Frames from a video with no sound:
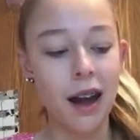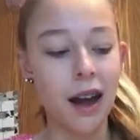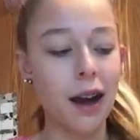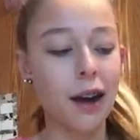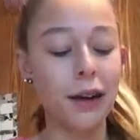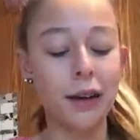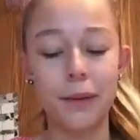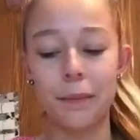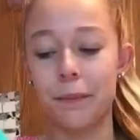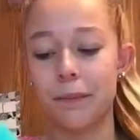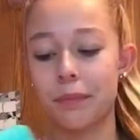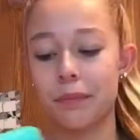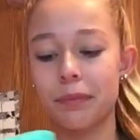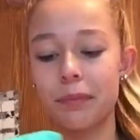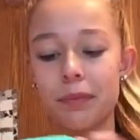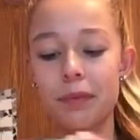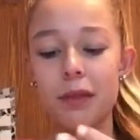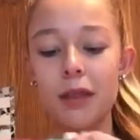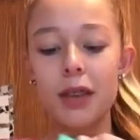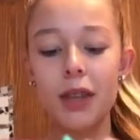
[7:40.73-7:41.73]

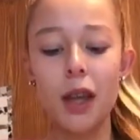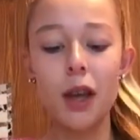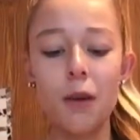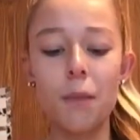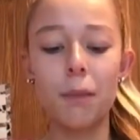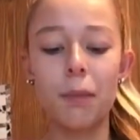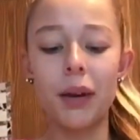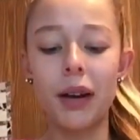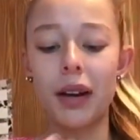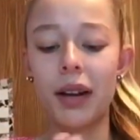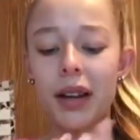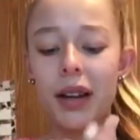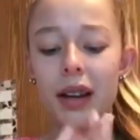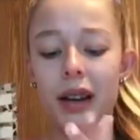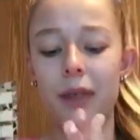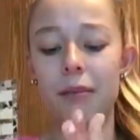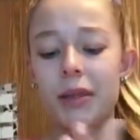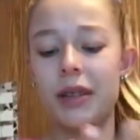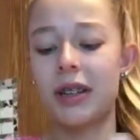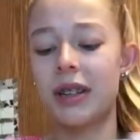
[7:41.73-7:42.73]
But
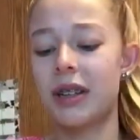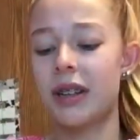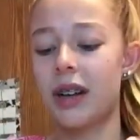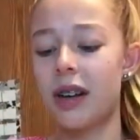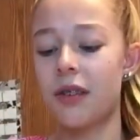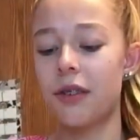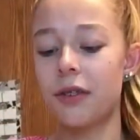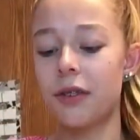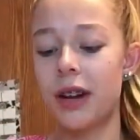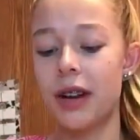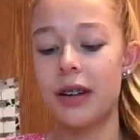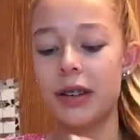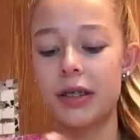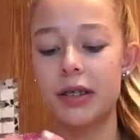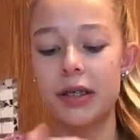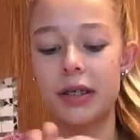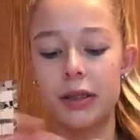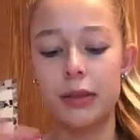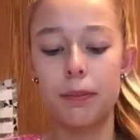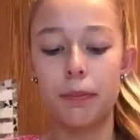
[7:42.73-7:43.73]
I mean,
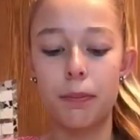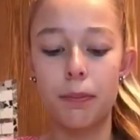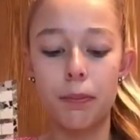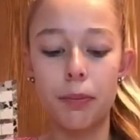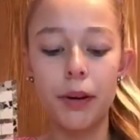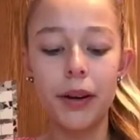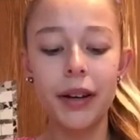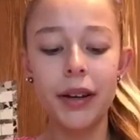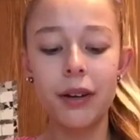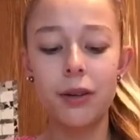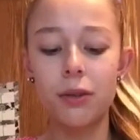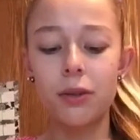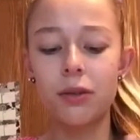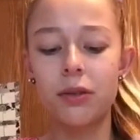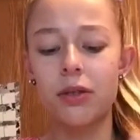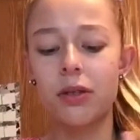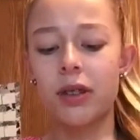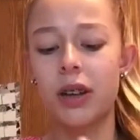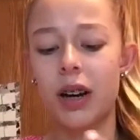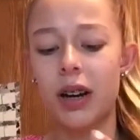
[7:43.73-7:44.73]
otherwise it's pretty
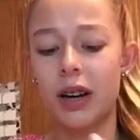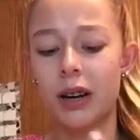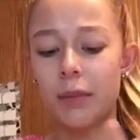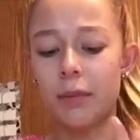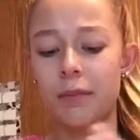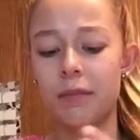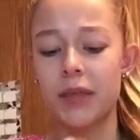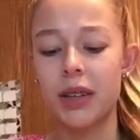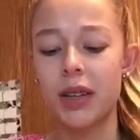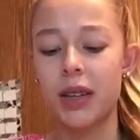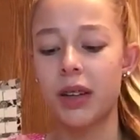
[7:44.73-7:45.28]
cool.